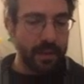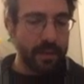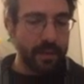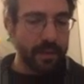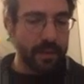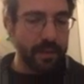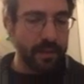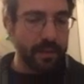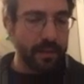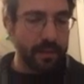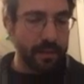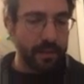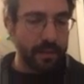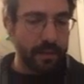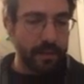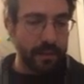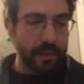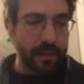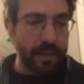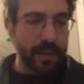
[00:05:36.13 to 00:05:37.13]

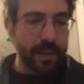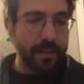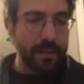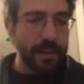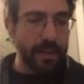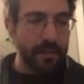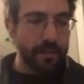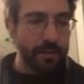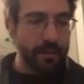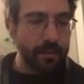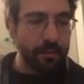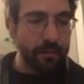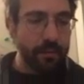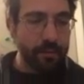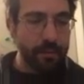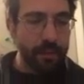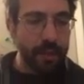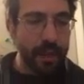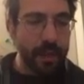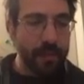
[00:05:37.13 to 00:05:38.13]
the inhabitants
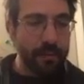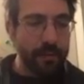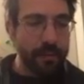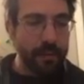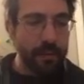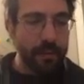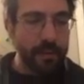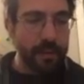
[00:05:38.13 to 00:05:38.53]
to have